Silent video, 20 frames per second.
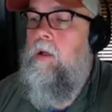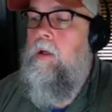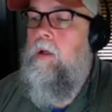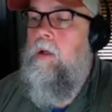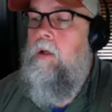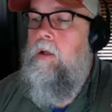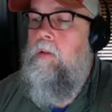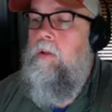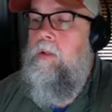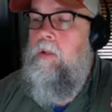
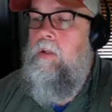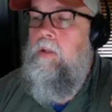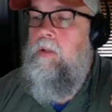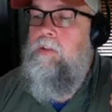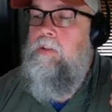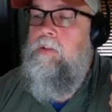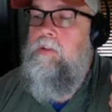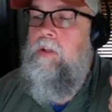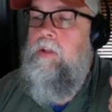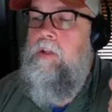And then
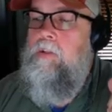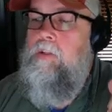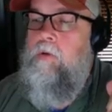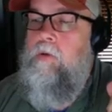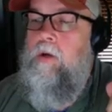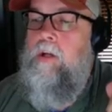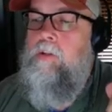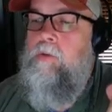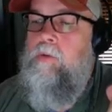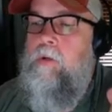Izzy says
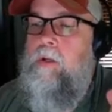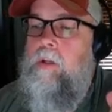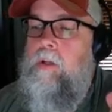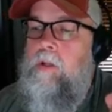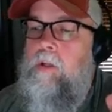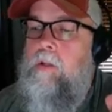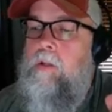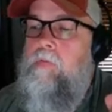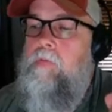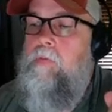graduated
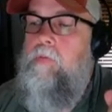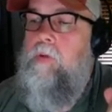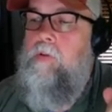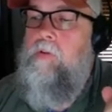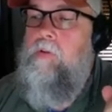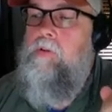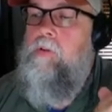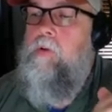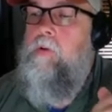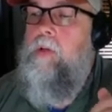ND
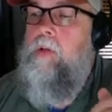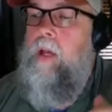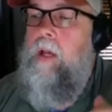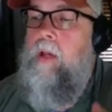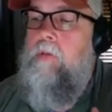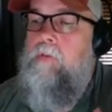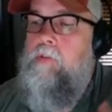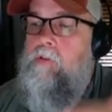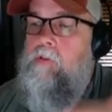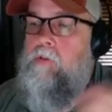filter is okay
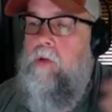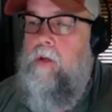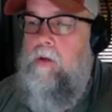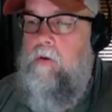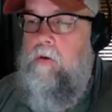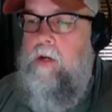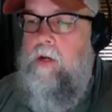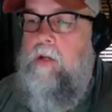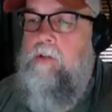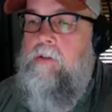if a straight
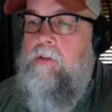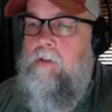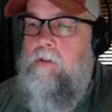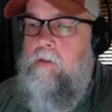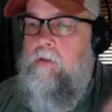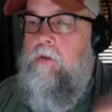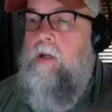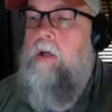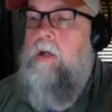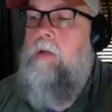horizon,
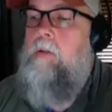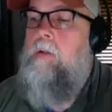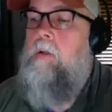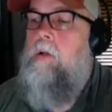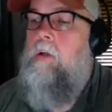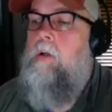correct?